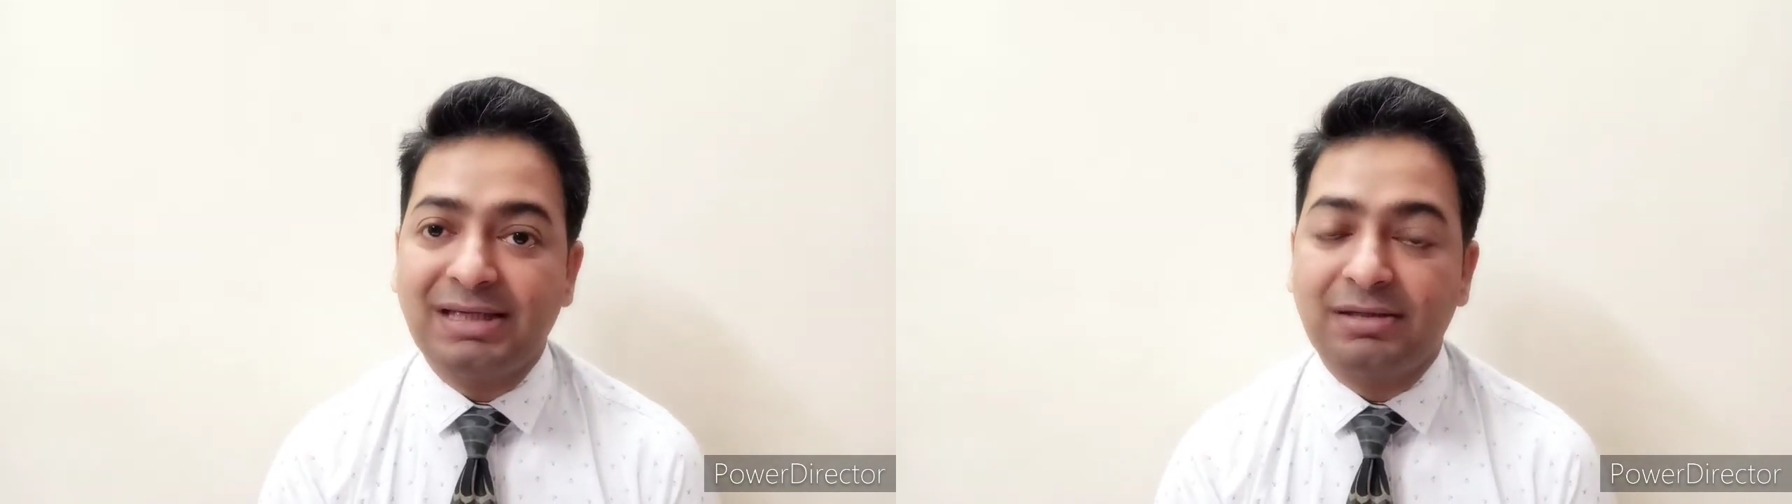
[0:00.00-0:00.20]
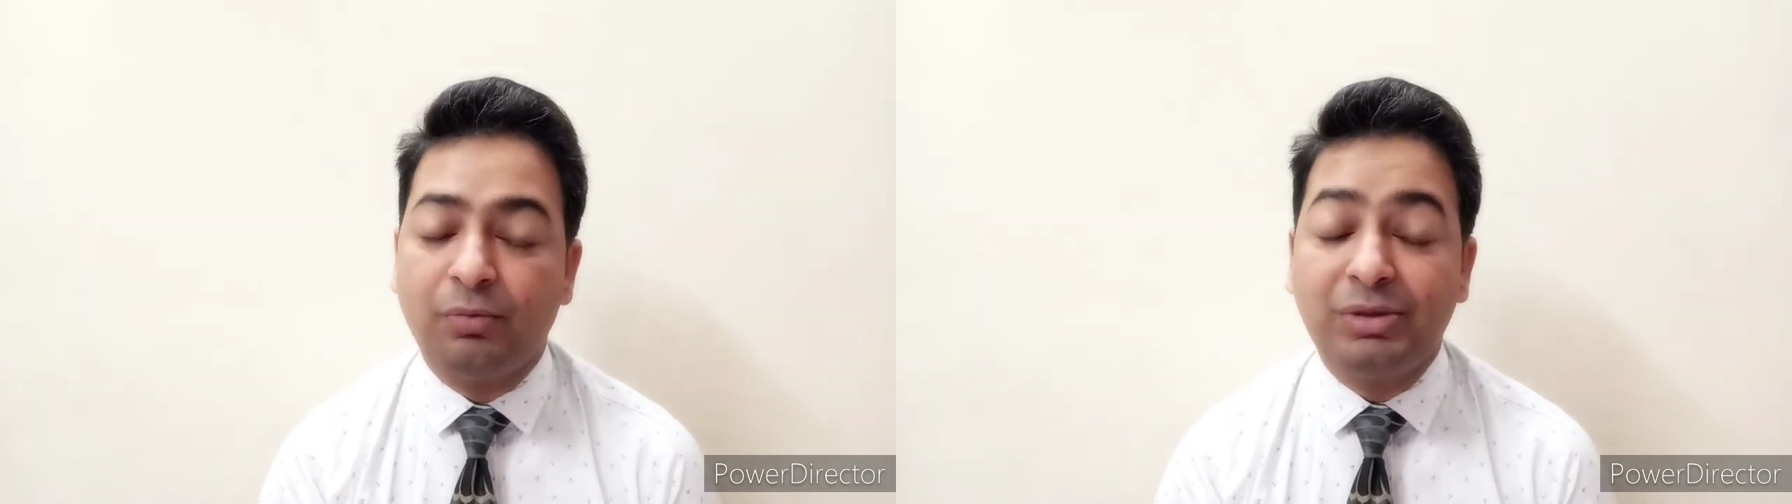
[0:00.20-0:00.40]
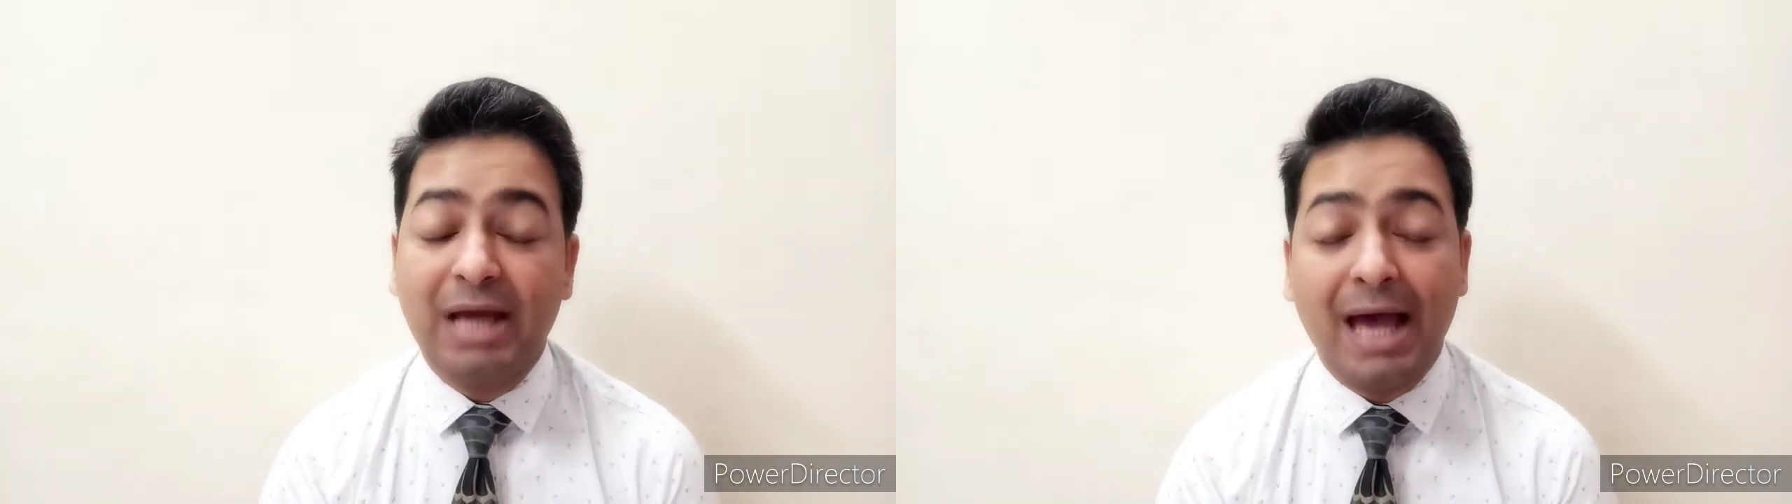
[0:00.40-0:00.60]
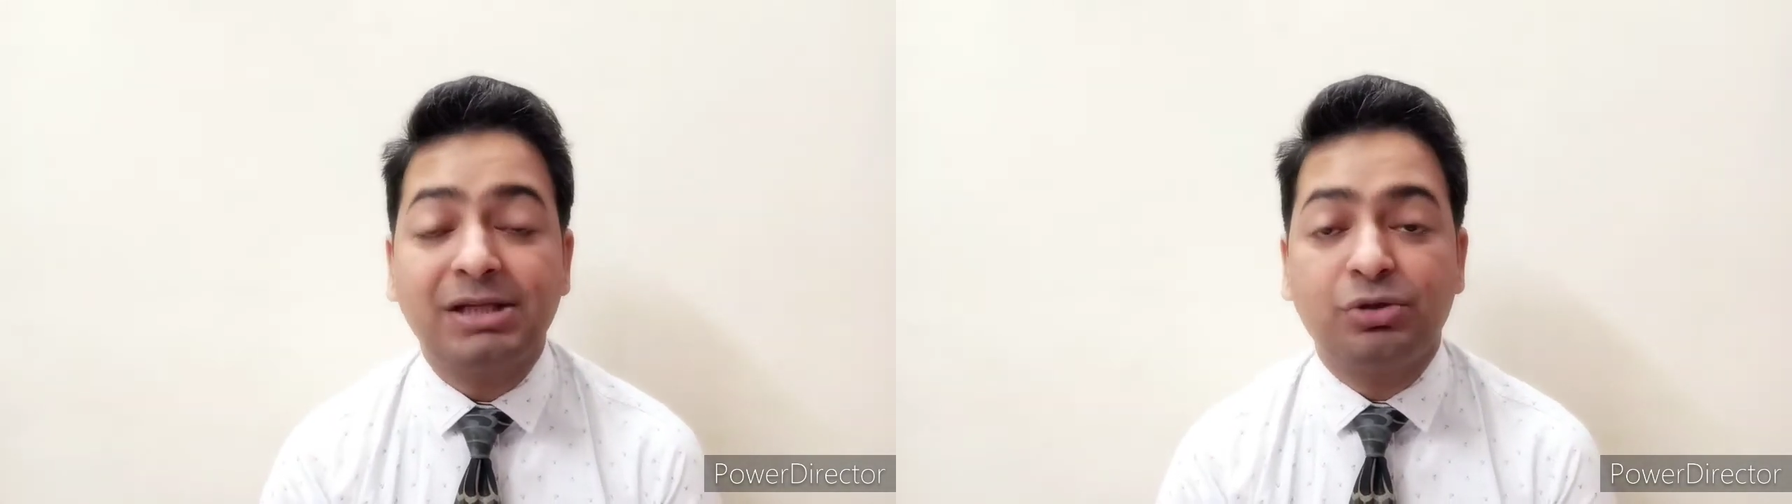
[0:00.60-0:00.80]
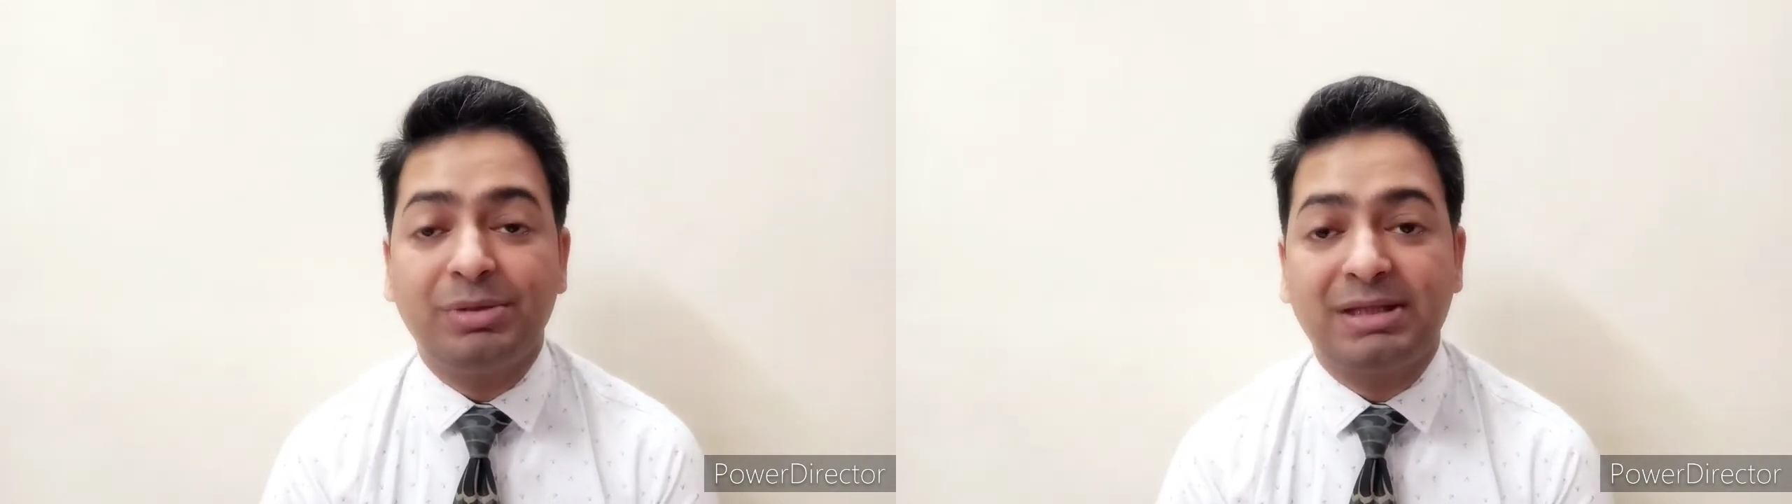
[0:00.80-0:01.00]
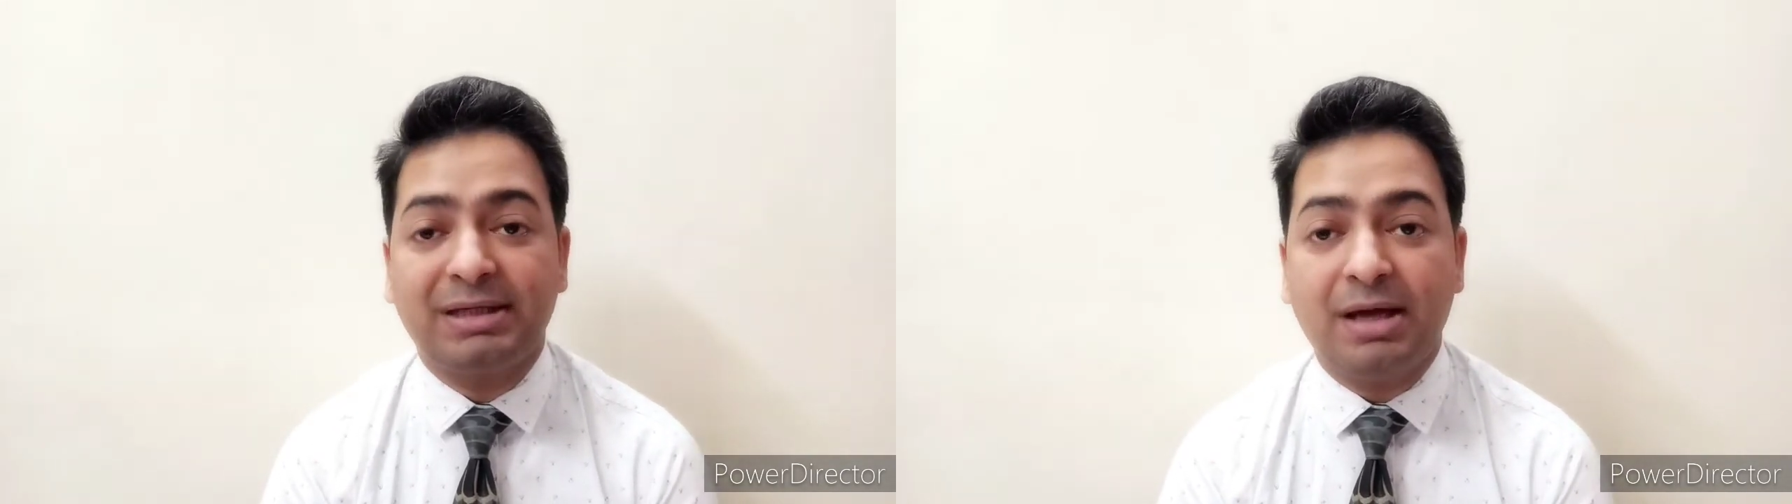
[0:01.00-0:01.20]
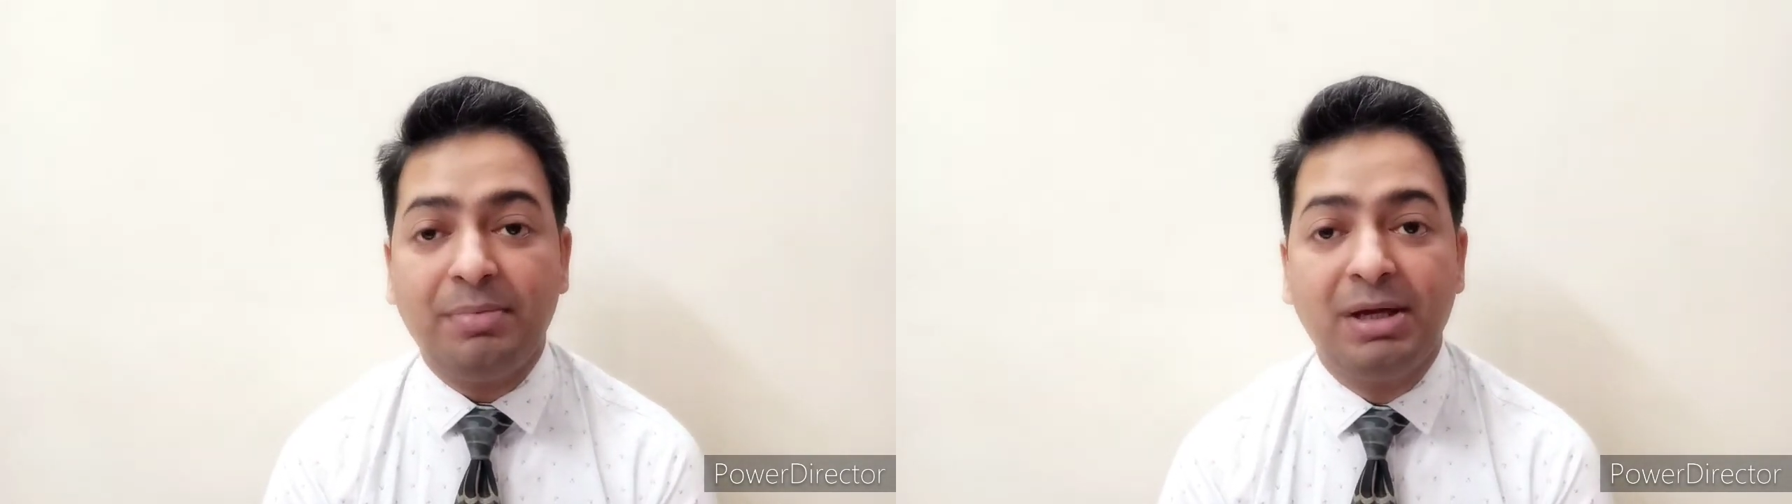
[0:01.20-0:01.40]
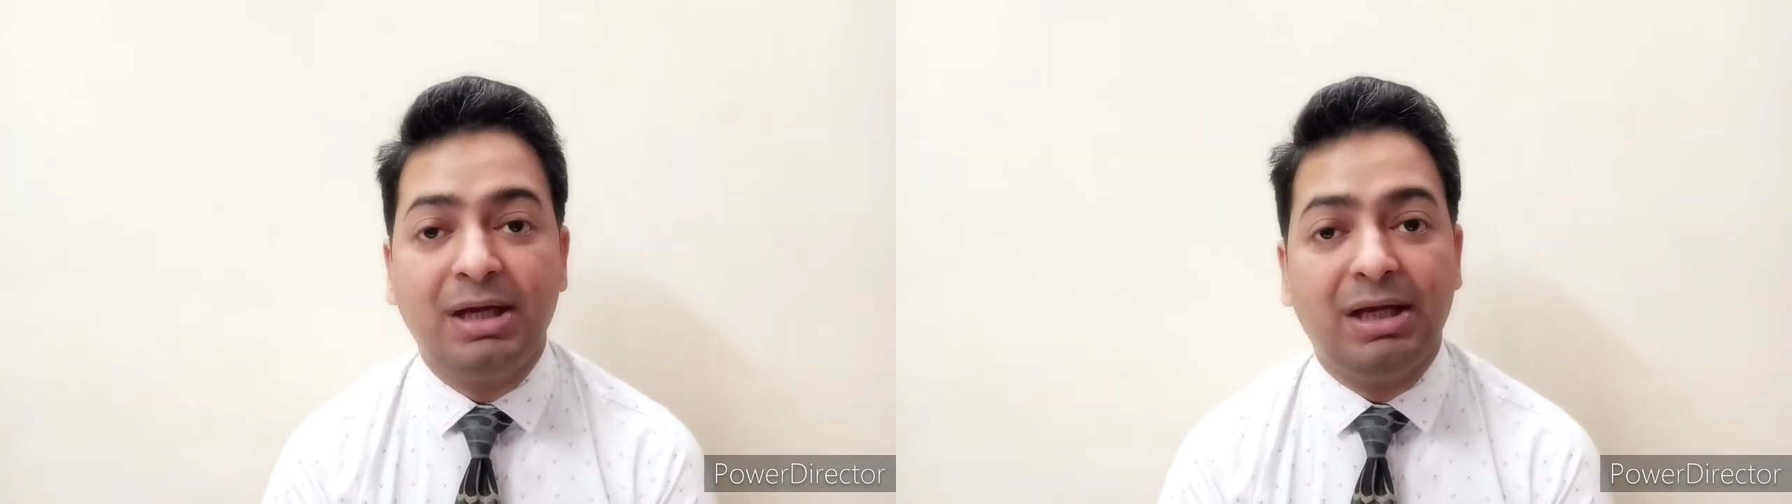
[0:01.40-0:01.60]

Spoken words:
which has to be set up